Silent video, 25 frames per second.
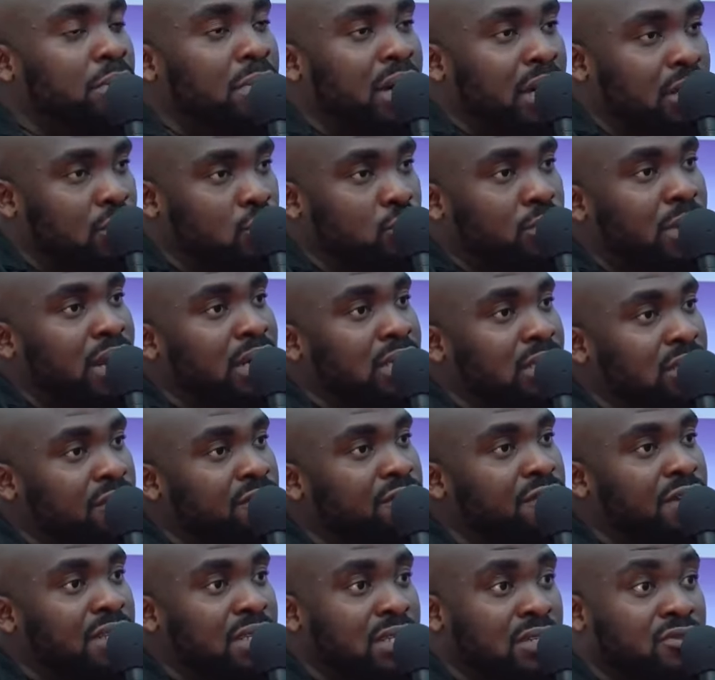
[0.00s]
that humanity
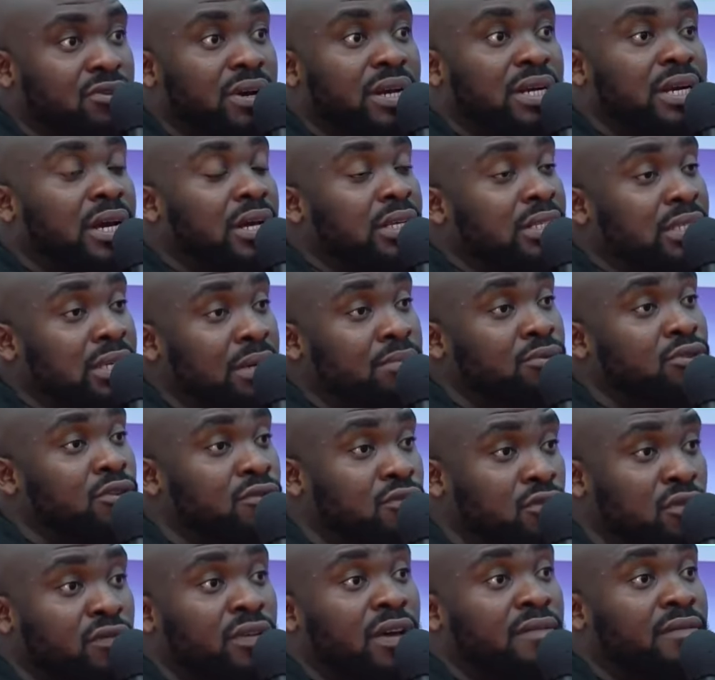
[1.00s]
faces right now in terms of
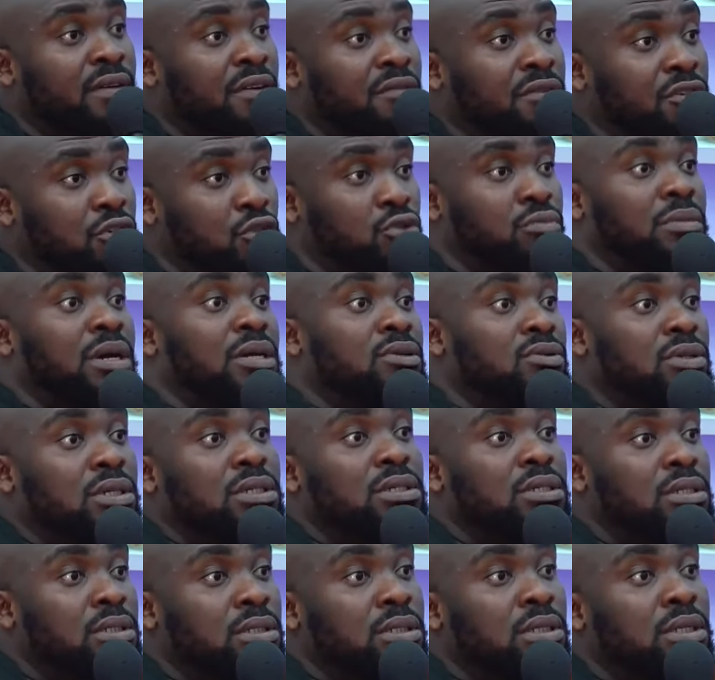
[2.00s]
survival of the human
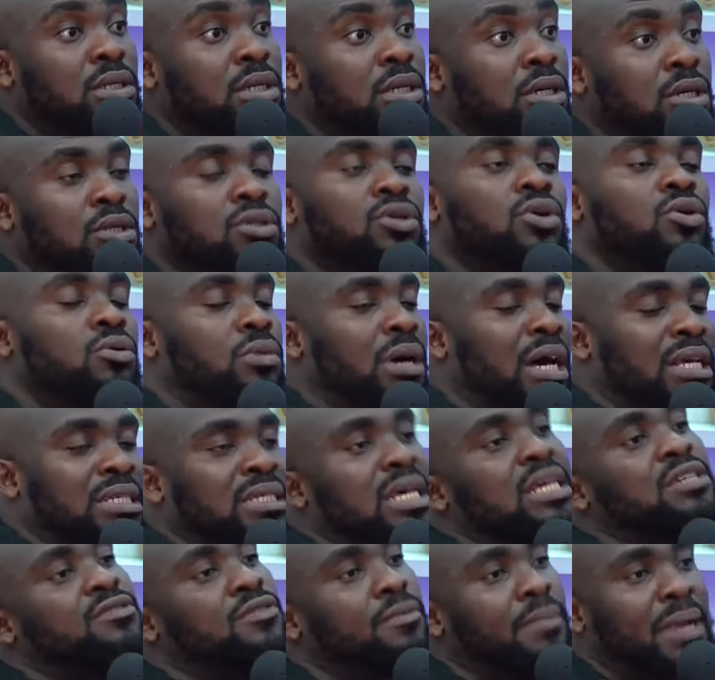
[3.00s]
race. No,
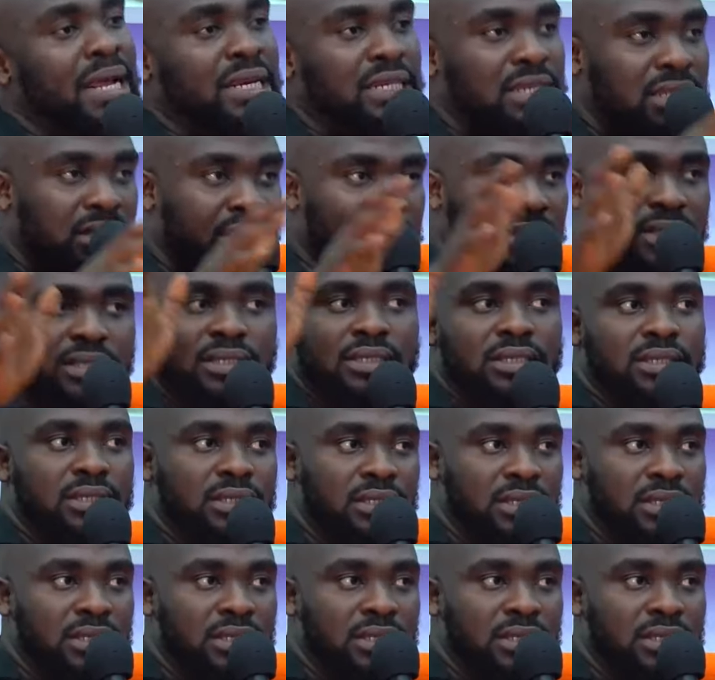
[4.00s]
aside from like diseases